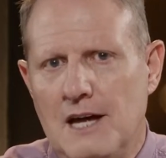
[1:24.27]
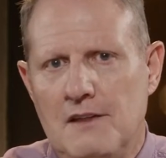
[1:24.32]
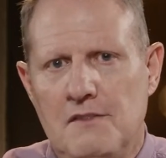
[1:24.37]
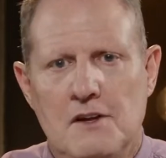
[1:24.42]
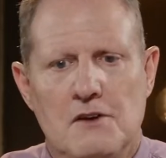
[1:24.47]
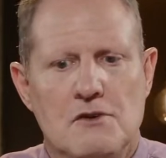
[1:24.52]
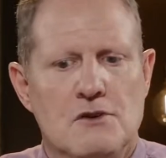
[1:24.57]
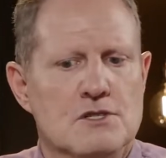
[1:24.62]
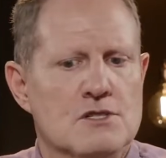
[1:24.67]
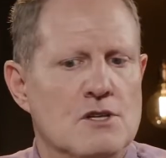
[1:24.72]
And
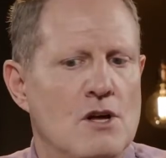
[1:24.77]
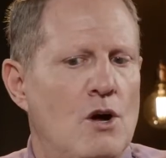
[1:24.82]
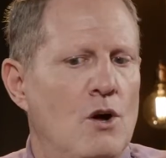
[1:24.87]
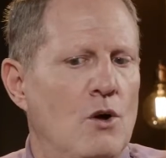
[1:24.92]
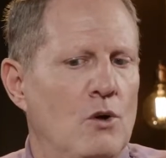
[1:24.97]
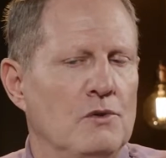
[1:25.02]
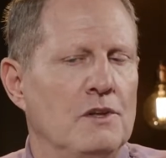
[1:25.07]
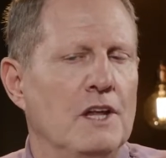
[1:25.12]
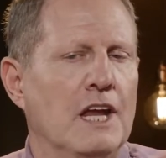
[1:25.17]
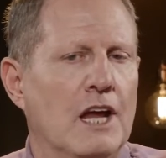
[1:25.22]
there is a
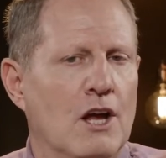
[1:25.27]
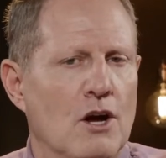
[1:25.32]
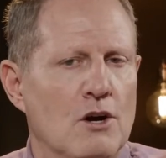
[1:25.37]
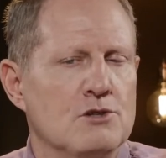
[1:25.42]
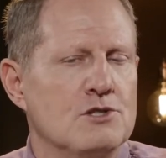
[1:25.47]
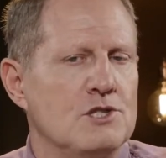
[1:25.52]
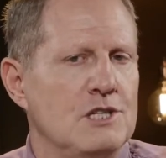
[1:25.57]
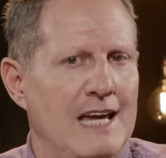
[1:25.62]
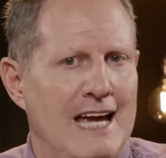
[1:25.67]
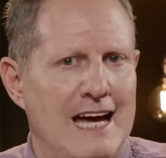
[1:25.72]
whole
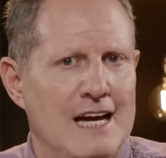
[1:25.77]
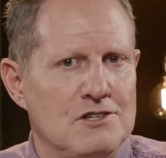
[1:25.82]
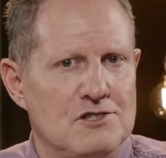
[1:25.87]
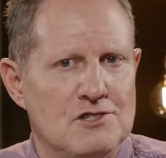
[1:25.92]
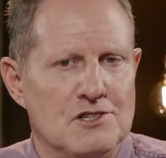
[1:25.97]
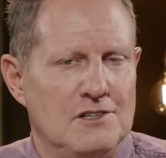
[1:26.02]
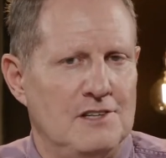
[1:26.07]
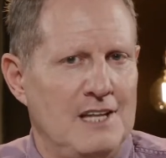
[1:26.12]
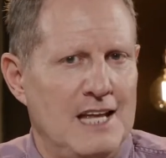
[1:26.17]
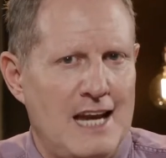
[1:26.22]

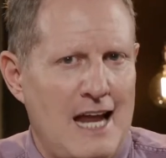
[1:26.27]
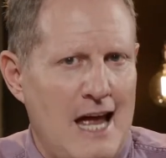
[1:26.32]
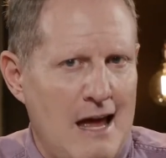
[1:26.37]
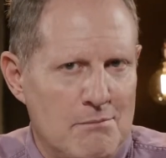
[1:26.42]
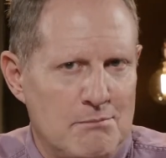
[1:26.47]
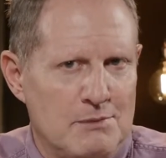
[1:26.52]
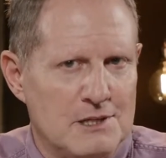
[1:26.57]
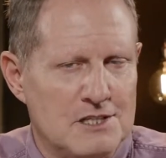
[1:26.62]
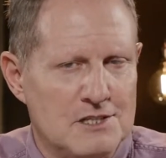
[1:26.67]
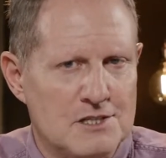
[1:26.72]
negotiation that
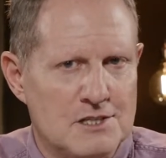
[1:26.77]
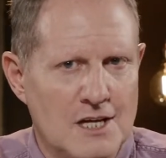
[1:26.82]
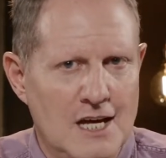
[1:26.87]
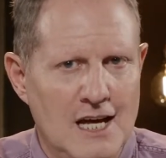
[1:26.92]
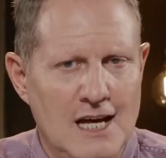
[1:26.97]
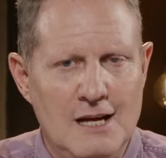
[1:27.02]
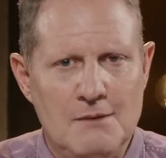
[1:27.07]
happens